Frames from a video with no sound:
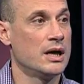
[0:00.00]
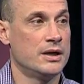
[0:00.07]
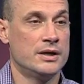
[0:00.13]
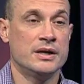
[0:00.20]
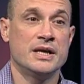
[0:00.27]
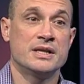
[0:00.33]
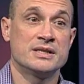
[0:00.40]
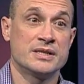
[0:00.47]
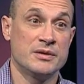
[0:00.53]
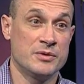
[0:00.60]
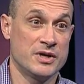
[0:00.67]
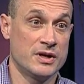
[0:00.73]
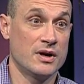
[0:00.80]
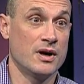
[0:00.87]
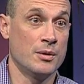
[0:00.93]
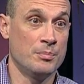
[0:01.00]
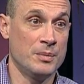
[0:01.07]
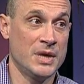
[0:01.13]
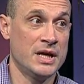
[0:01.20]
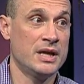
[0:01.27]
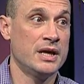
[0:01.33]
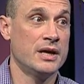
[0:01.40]
you need to seek
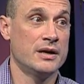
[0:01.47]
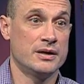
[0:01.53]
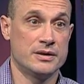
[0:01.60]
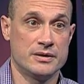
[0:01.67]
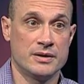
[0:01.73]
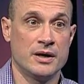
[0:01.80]
immediate